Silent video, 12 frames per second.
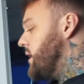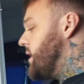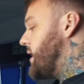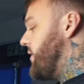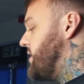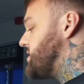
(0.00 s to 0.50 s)

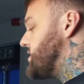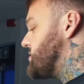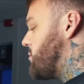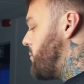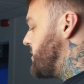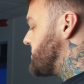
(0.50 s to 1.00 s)
Now, this is
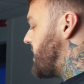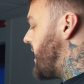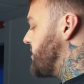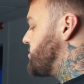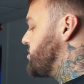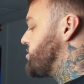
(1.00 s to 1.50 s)
when we're
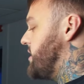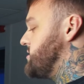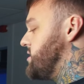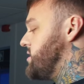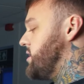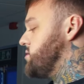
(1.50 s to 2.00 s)
starting to
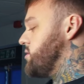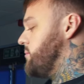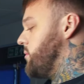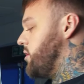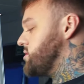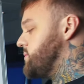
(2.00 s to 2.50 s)
transition into a
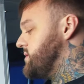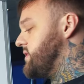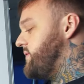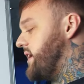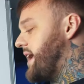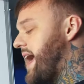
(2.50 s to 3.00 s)
more
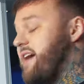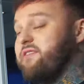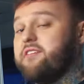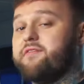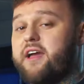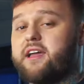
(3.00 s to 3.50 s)
specific
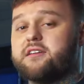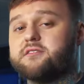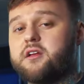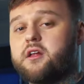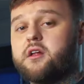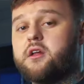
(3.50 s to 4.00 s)
heavy phase.
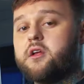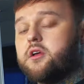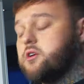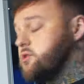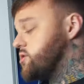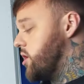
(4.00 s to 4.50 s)

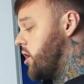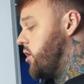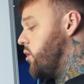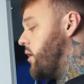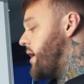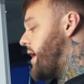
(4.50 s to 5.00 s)

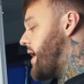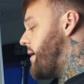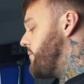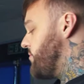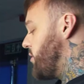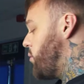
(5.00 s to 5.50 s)
So
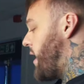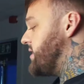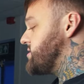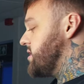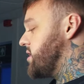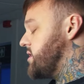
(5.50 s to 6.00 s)
the
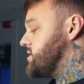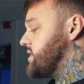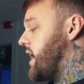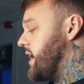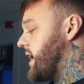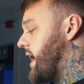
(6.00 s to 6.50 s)
weights are going to
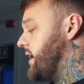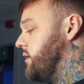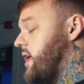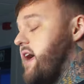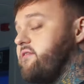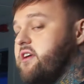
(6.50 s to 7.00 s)
start getting a
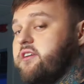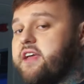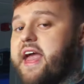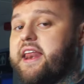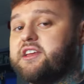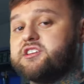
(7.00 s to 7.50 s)
little heavier. The
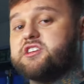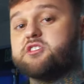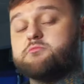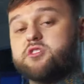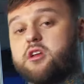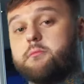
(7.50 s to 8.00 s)
energy
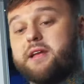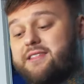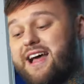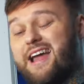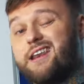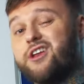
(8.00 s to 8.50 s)
system is going to be in
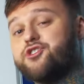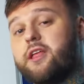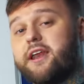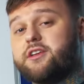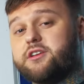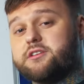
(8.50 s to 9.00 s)
that initial
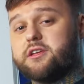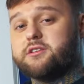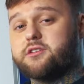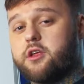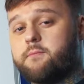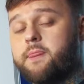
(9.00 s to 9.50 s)
energy
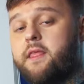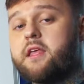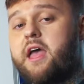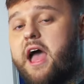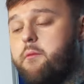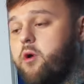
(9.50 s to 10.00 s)
system,
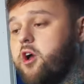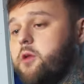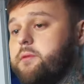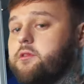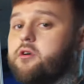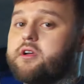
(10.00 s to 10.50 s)
and we're going to
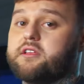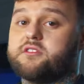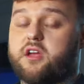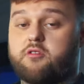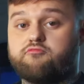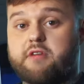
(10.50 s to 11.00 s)
be looking
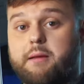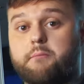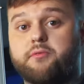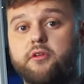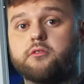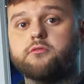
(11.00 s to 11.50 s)
to
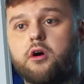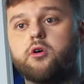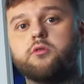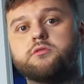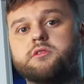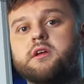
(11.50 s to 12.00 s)
ramp the
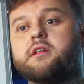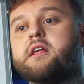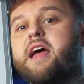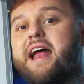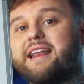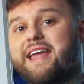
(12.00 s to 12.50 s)
load
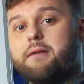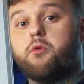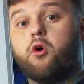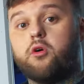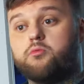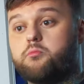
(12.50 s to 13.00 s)
and get
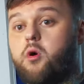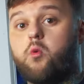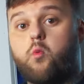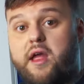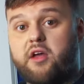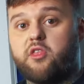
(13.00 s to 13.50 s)
more
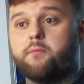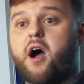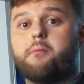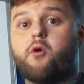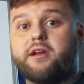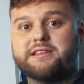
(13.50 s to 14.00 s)
weight on the
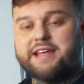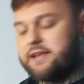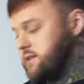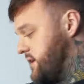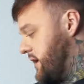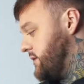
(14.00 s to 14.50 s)
bar, more
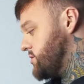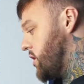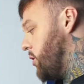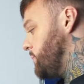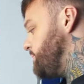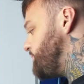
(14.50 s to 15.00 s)
intensity.
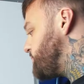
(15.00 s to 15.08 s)
So